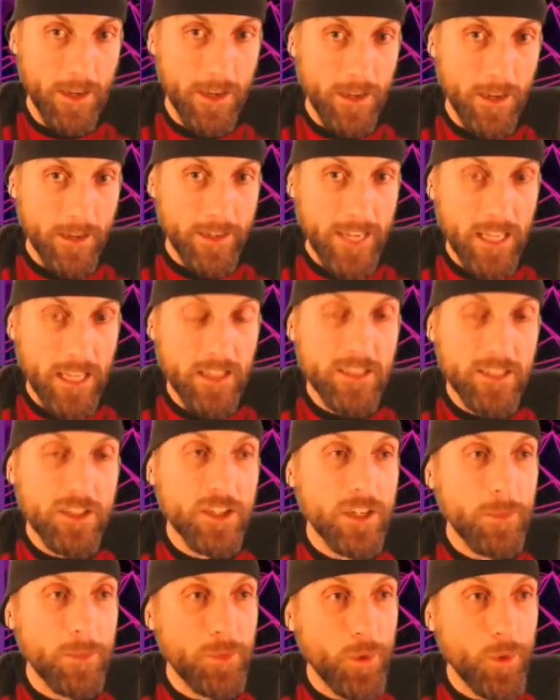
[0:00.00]
Now, let's
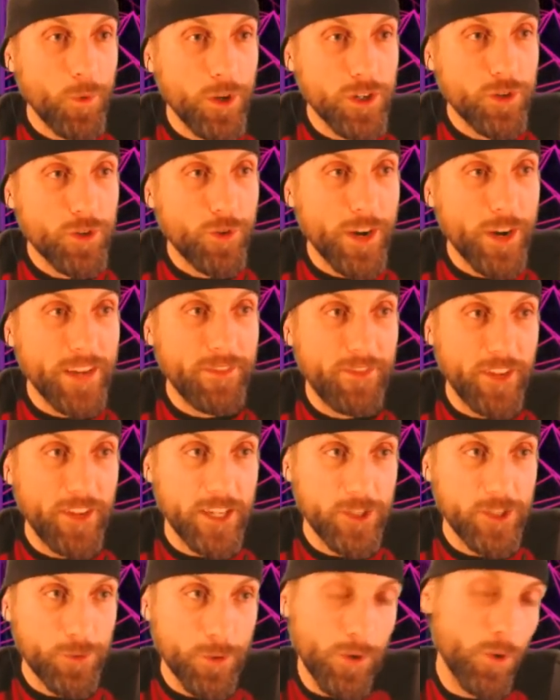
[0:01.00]
look up the word
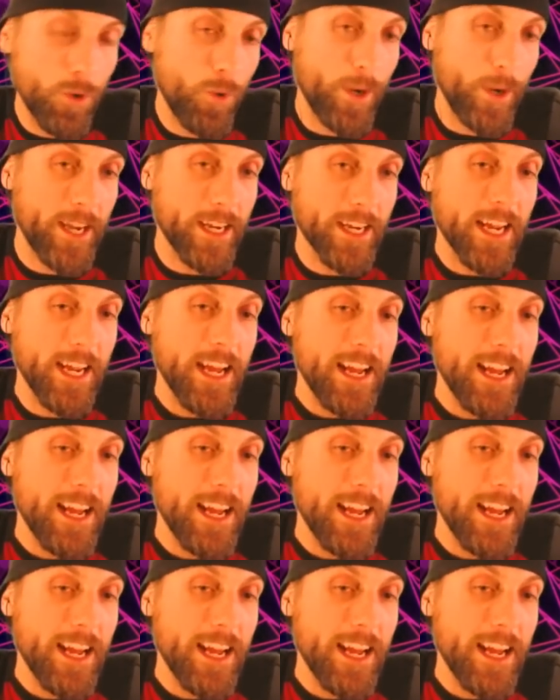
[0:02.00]
crayfish real quick.